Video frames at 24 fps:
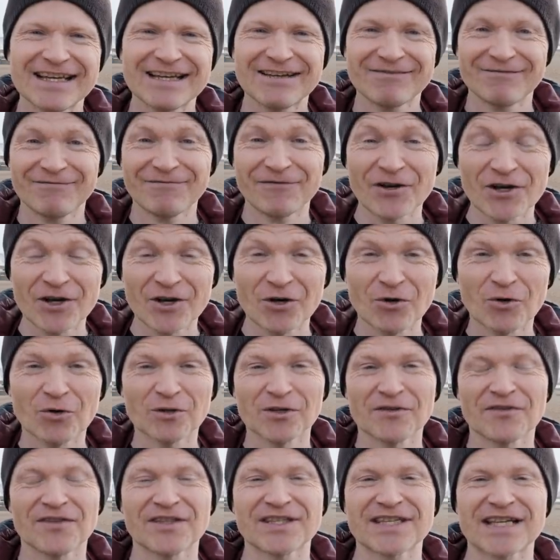for
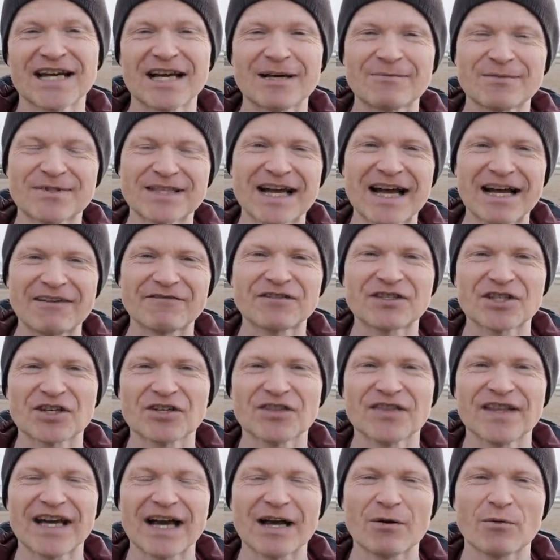all of the times that I've
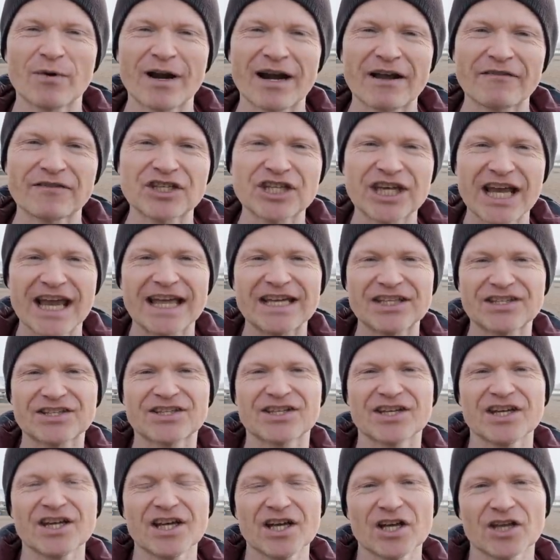done that, where I've
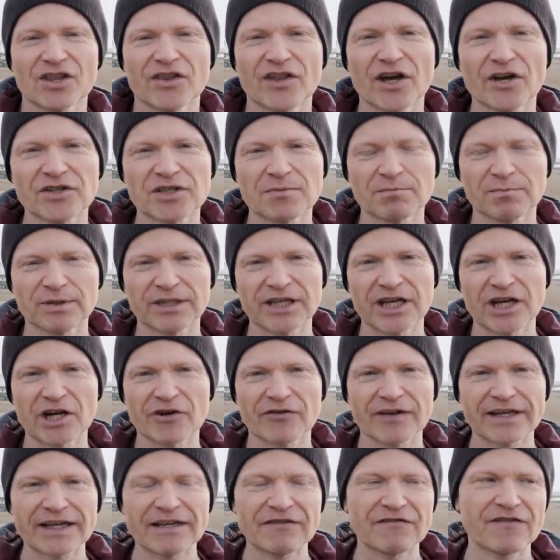chased those
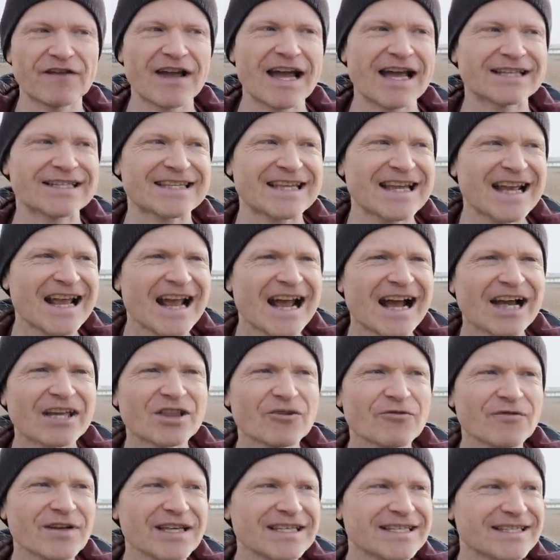blurring effects. And
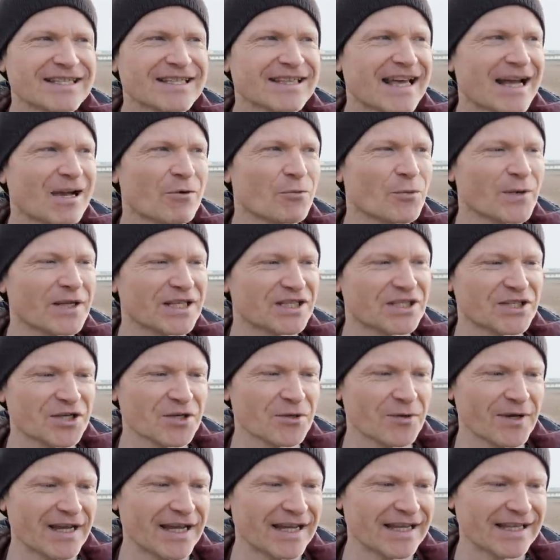the reason that we
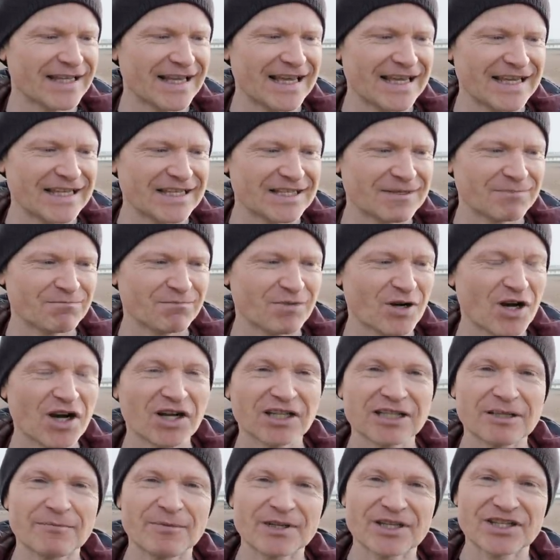do it is
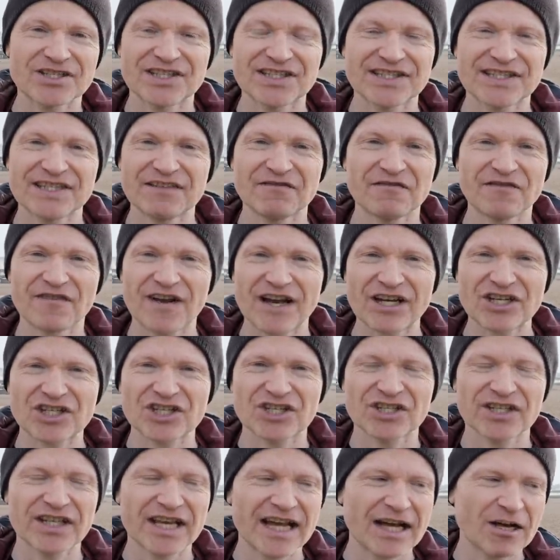partly because it's in
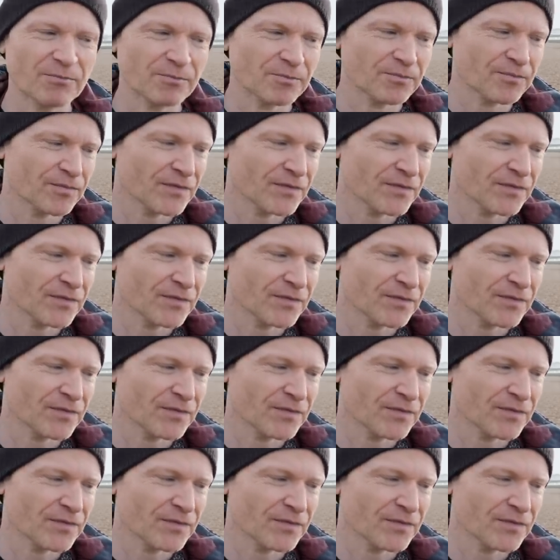fashion now